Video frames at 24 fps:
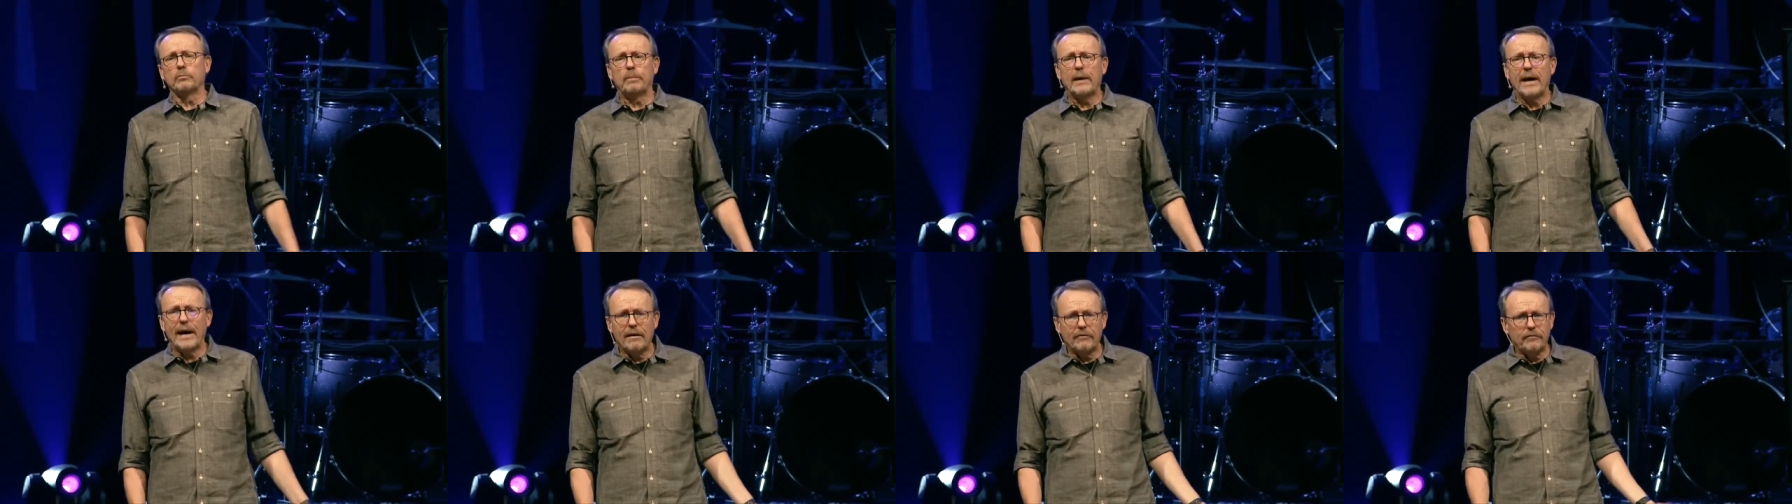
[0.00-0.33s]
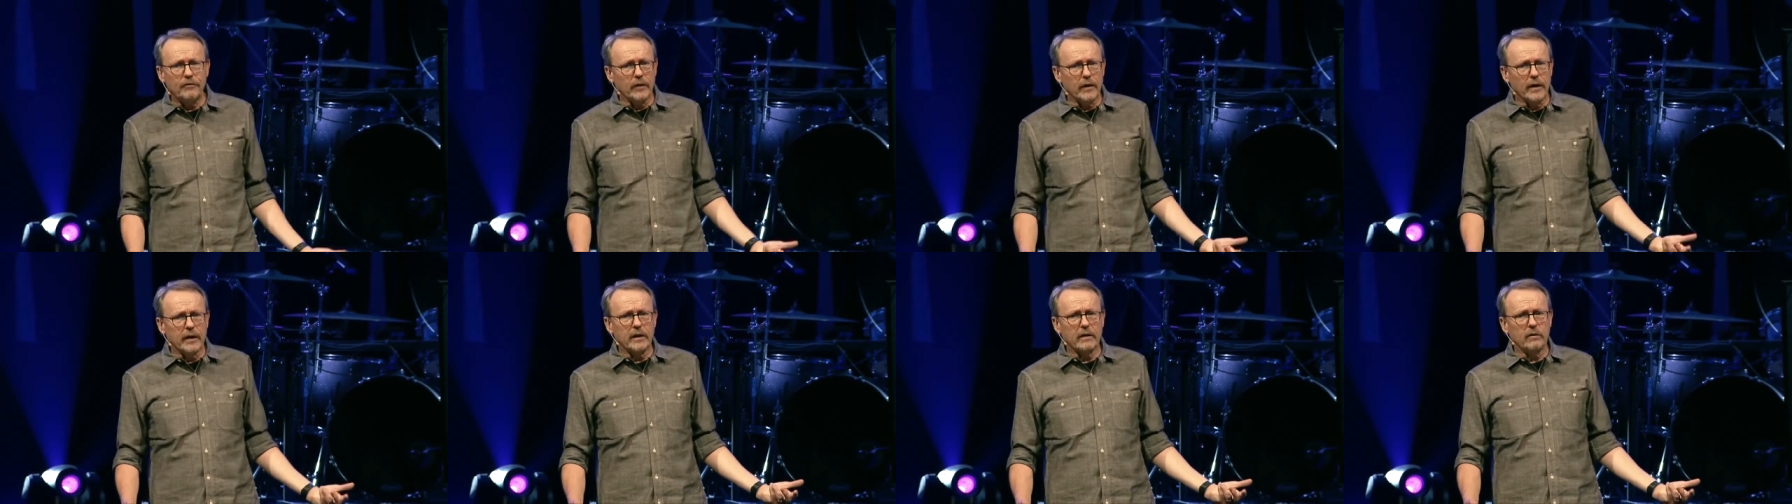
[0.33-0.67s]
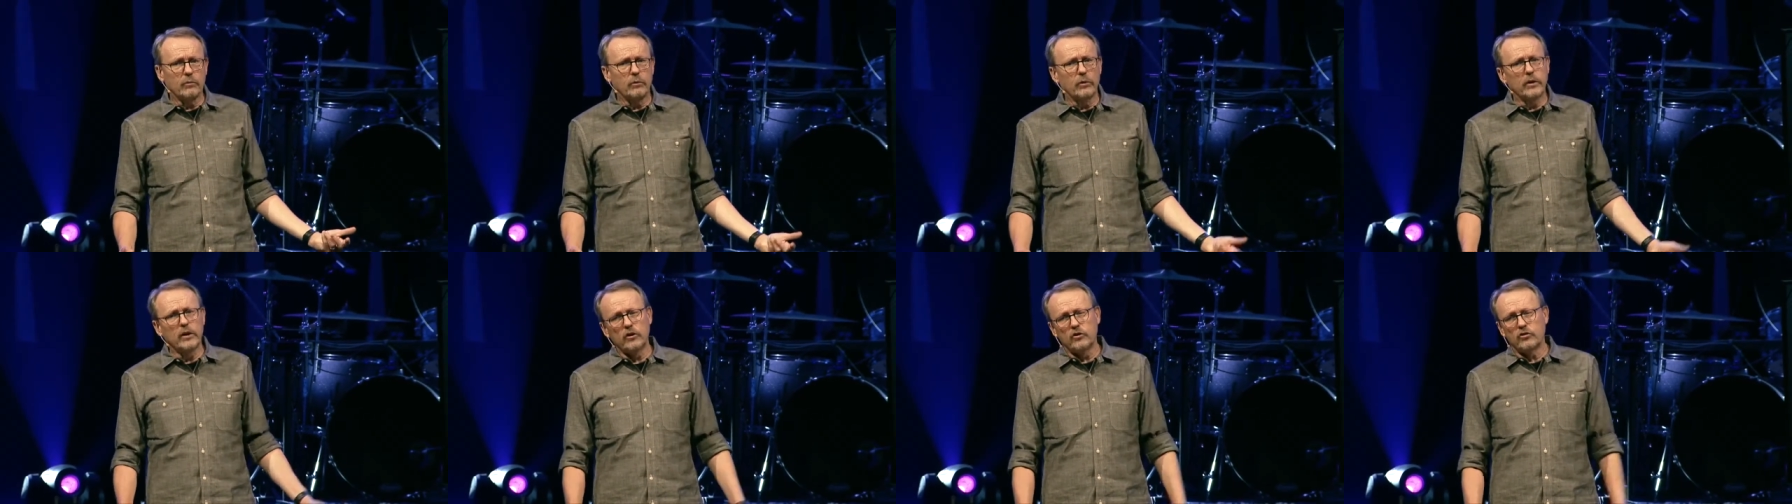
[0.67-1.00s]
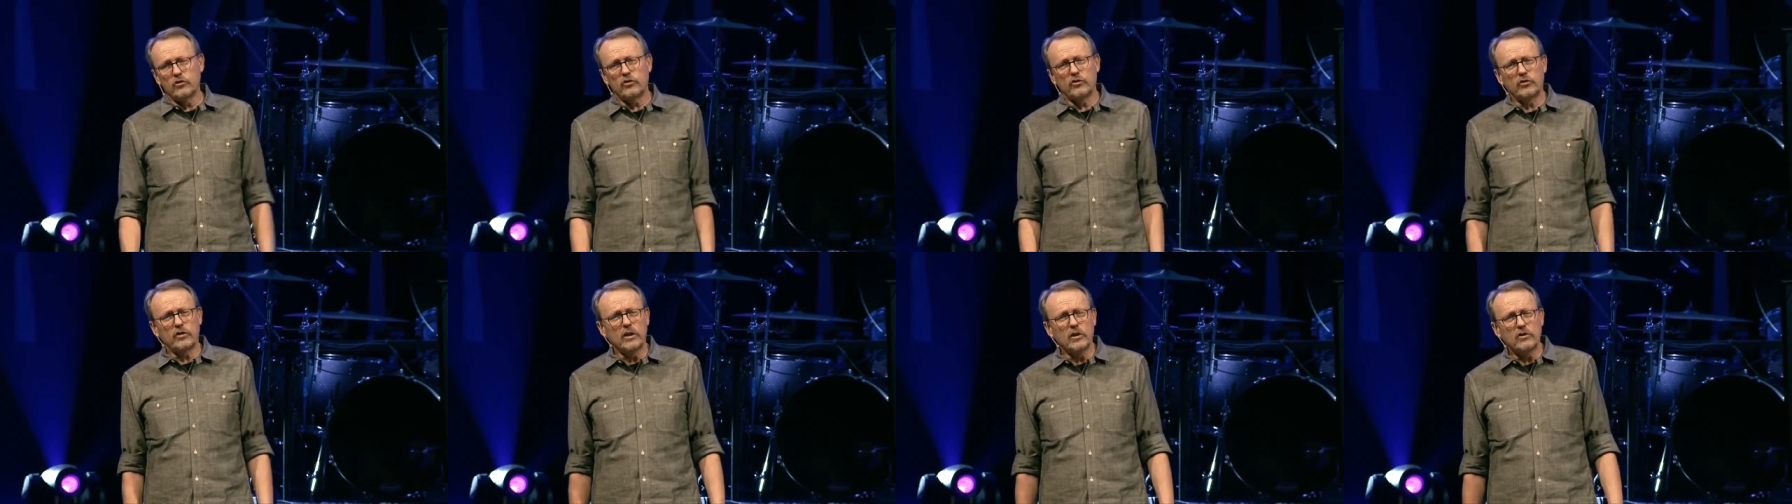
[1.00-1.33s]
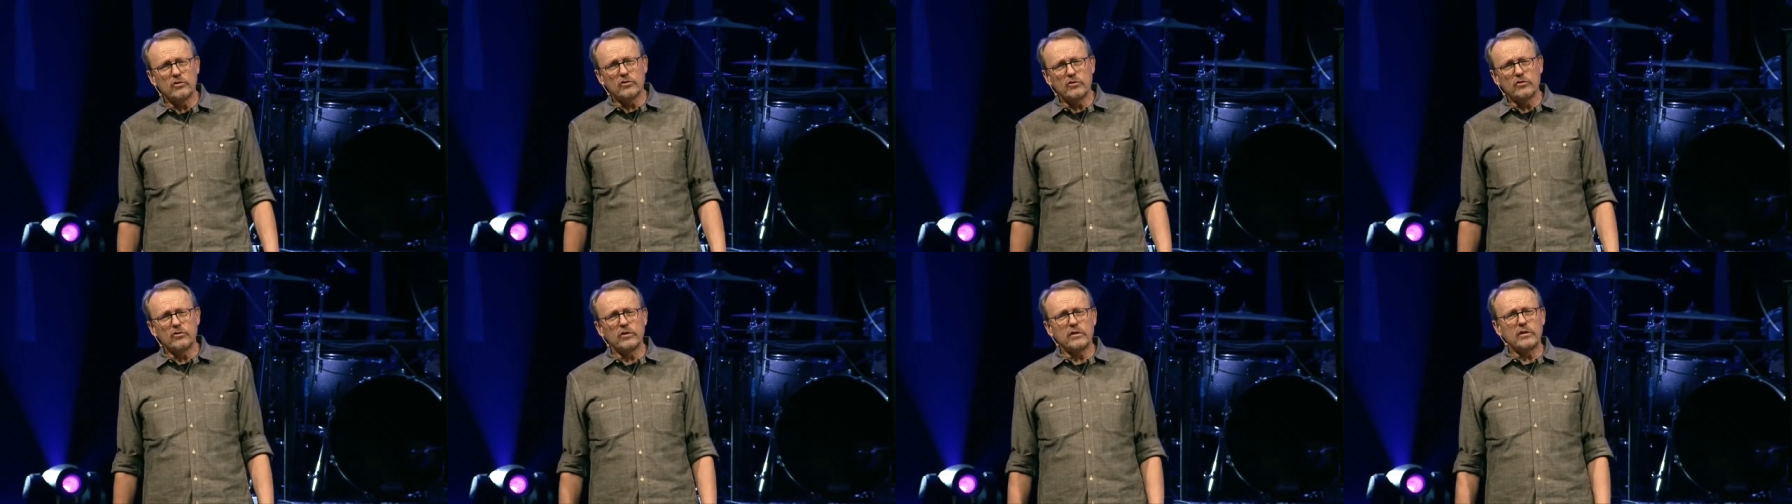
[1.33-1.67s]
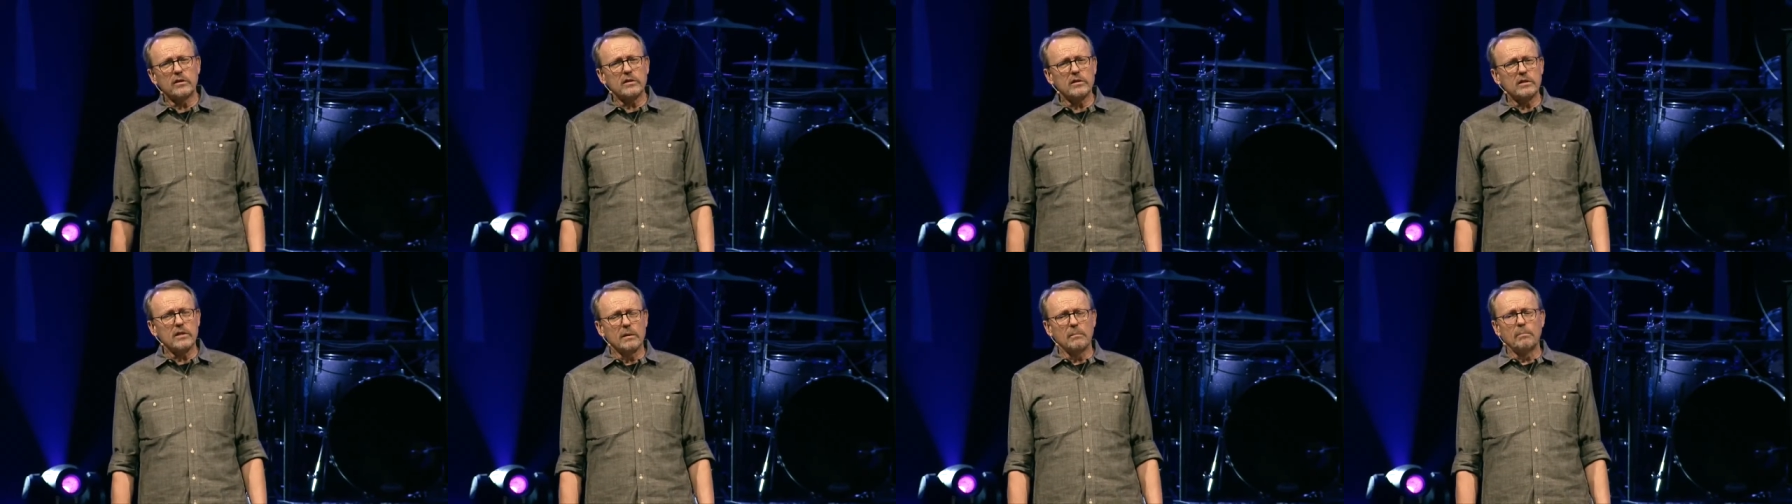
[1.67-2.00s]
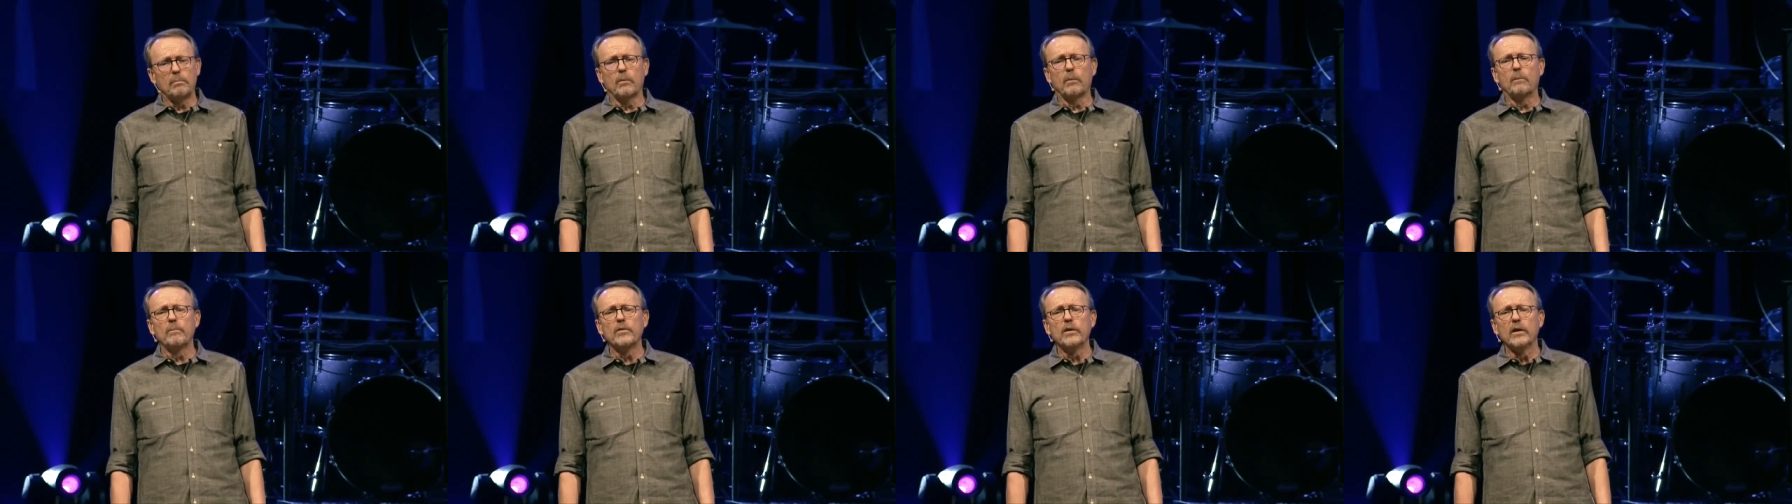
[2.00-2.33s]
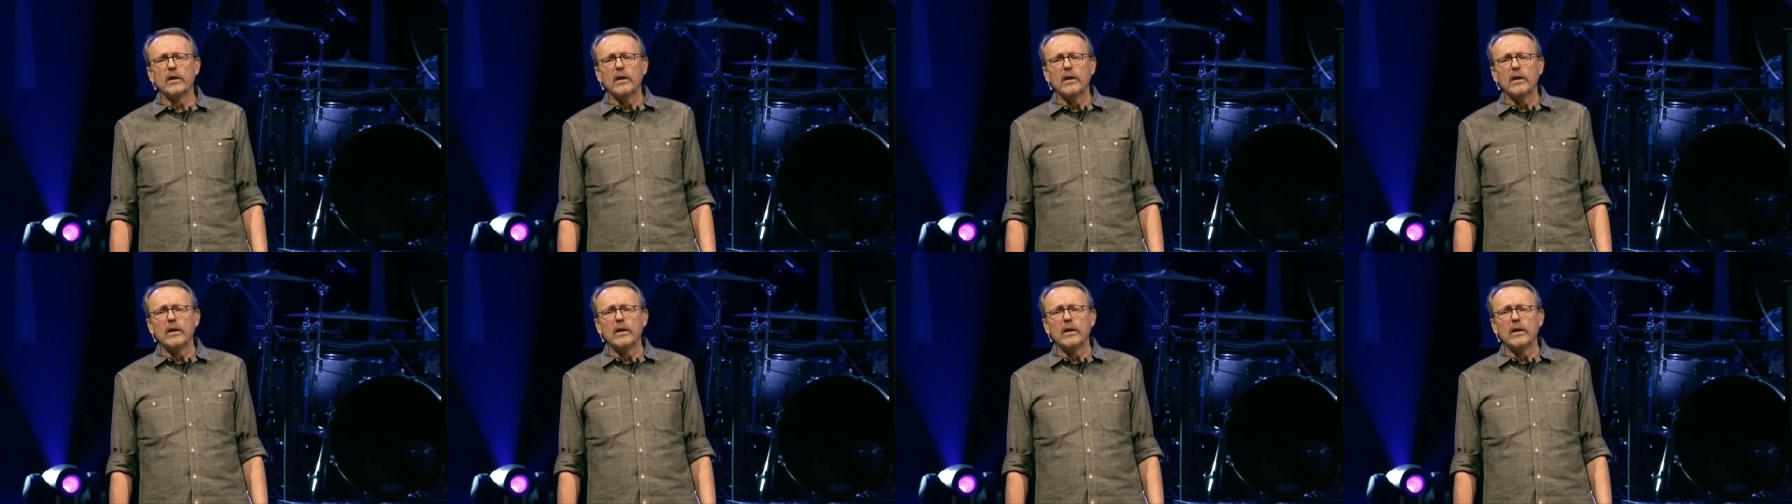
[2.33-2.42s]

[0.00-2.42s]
baffling the religious teachers at the temple.